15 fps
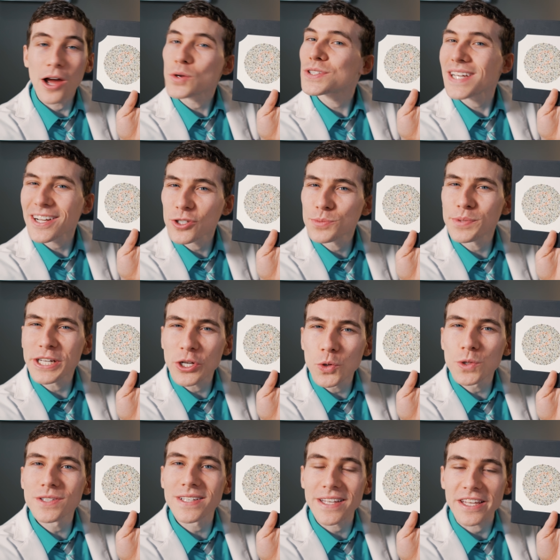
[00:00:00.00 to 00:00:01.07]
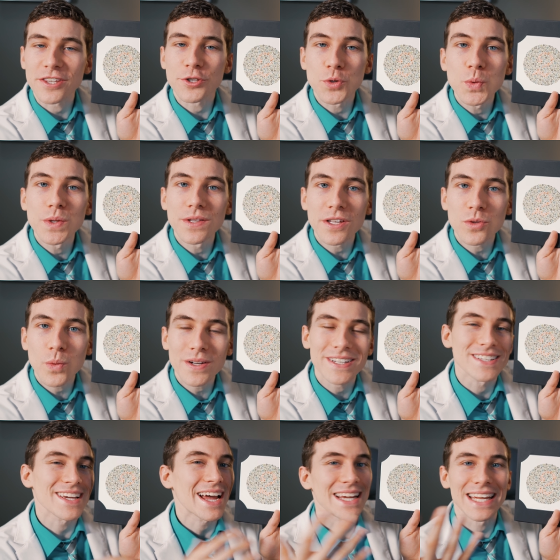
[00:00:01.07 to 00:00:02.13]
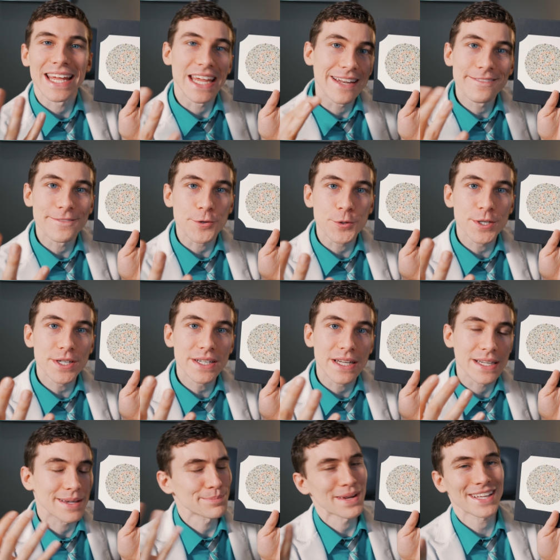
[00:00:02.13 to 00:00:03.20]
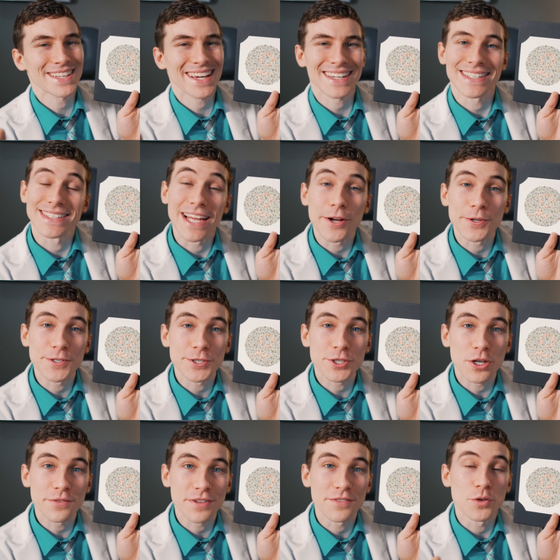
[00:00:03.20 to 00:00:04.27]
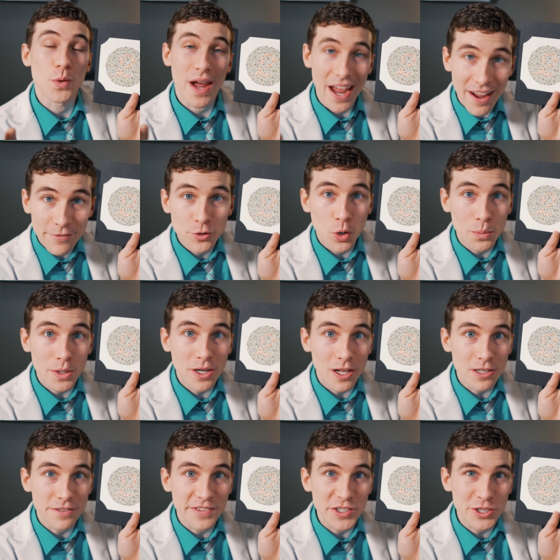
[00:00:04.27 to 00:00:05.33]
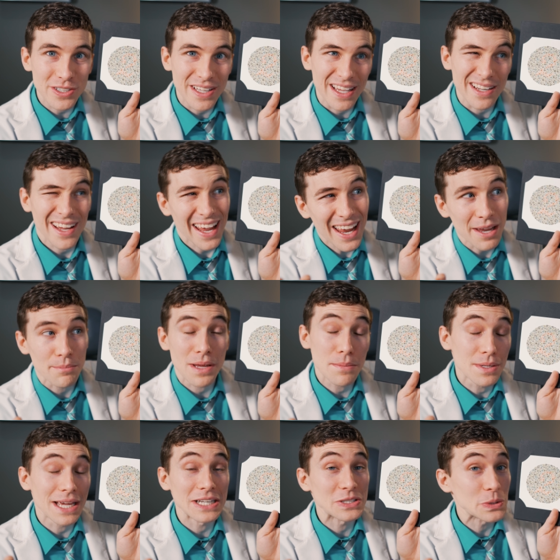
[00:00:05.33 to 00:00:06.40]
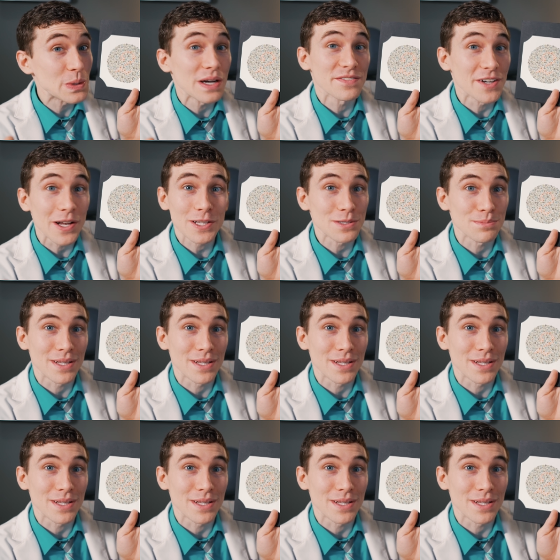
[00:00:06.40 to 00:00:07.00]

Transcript: I always thought it was pretty cool that they threw in this one. It's kind of inverted and makes you kind of doubt yourself if you have normal color vision that, hey, maybe I do have color